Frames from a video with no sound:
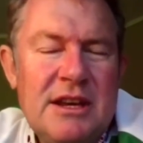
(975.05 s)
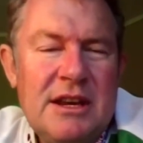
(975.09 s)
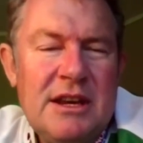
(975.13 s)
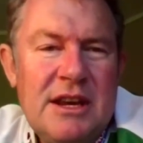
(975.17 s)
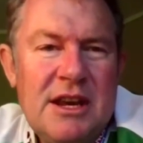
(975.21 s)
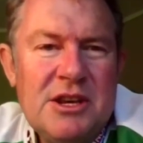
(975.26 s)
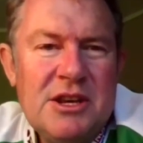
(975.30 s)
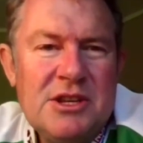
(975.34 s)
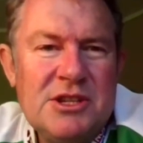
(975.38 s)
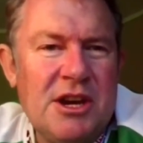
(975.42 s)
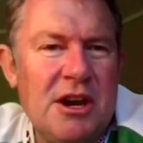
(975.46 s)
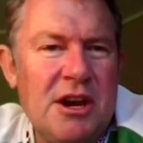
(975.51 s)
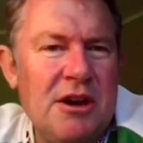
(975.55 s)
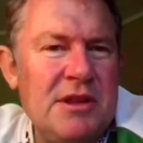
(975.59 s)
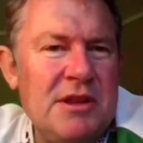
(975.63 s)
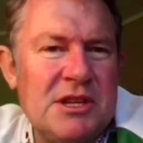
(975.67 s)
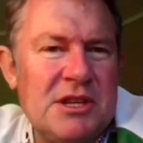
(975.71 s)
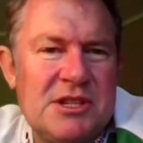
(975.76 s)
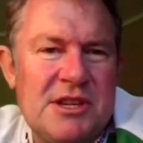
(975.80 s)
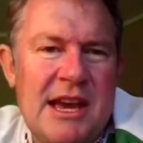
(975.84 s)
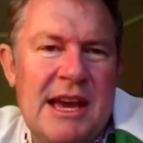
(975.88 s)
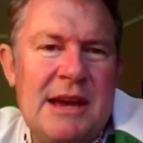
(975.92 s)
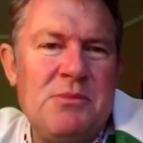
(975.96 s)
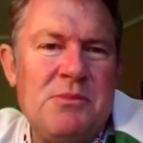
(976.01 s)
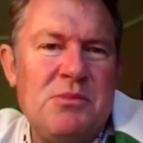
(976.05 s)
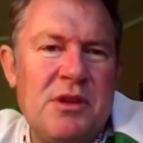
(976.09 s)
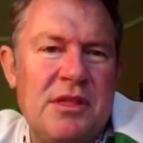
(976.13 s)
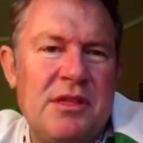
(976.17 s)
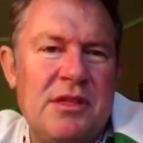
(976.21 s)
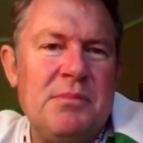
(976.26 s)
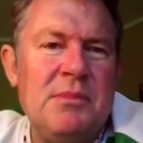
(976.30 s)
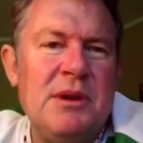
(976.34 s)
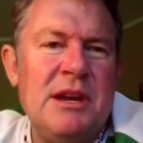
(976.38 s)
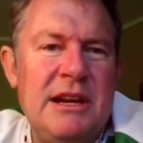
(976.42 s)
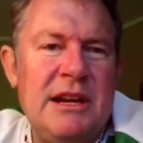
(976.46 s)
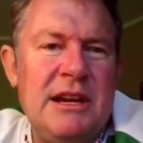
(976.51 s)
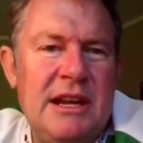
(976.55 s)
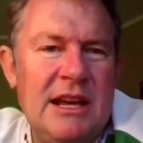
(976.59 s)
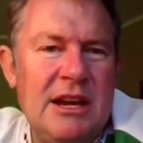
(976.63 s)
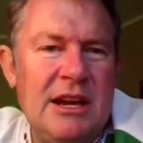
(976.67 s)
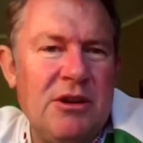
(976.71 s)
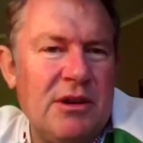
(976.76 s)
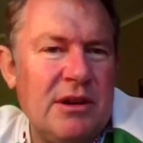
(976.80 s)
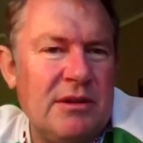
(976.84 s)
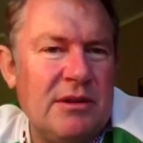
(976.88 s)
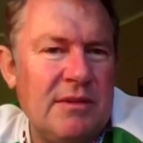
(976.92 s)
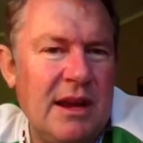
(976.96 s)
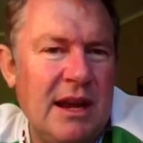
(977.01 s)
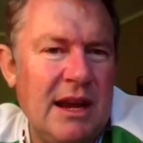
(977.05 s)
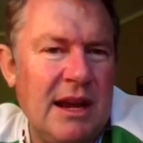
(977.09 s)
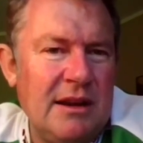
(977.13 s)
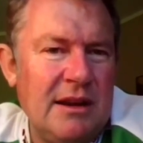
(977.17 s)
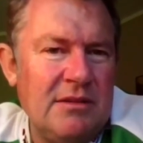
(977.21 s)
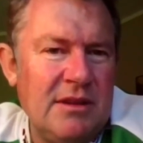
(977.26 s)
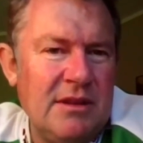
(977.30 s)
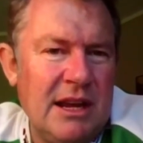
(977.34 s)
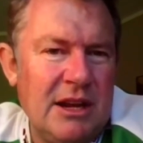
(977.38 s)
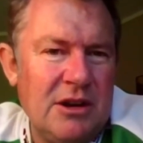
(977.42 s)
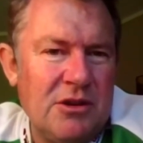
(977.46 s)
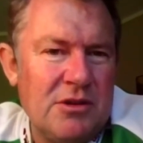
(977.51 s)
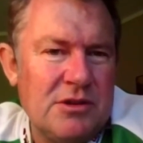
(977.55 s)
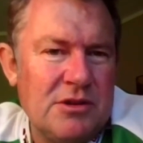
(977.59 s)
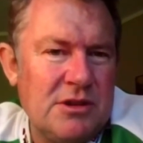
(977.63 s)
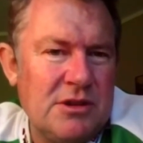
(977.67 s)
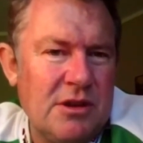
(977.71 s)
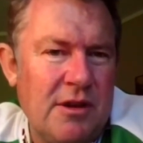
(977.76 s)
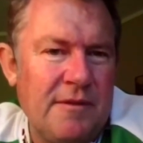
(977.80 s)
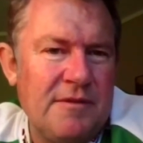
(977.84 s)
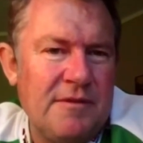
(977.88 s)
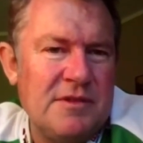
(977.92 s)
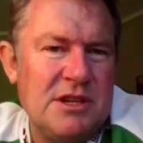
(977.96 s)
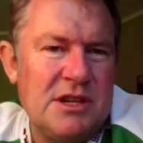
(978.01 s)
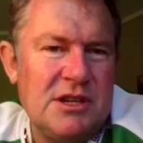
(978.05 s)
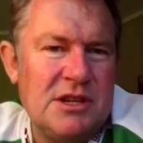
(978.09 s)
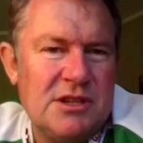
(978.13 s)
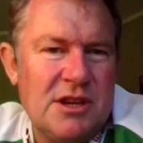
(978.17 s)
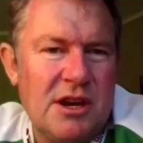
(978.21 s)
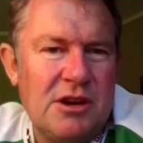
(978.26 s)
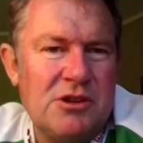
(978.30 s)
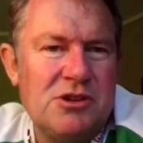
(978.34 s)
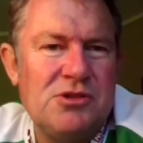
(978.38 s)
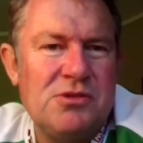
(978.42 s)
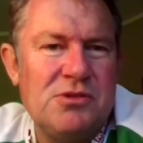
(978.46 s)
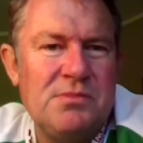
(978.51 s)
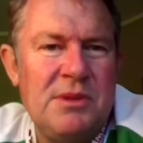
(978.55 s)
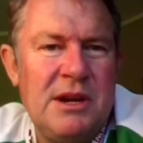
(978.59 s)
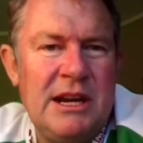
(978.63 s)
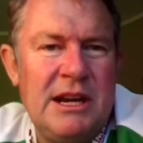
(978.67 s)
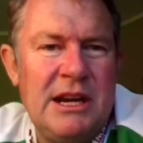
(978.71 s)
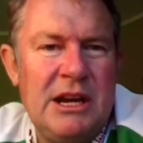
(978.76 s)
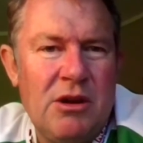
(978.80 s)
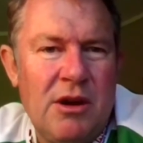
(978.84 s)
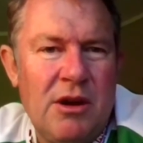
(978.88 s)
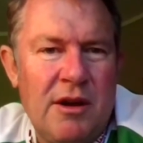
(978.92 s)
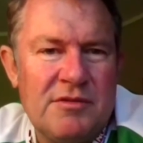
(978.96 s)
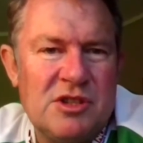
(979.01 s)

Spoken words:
So the same with the media and I was obviously social media.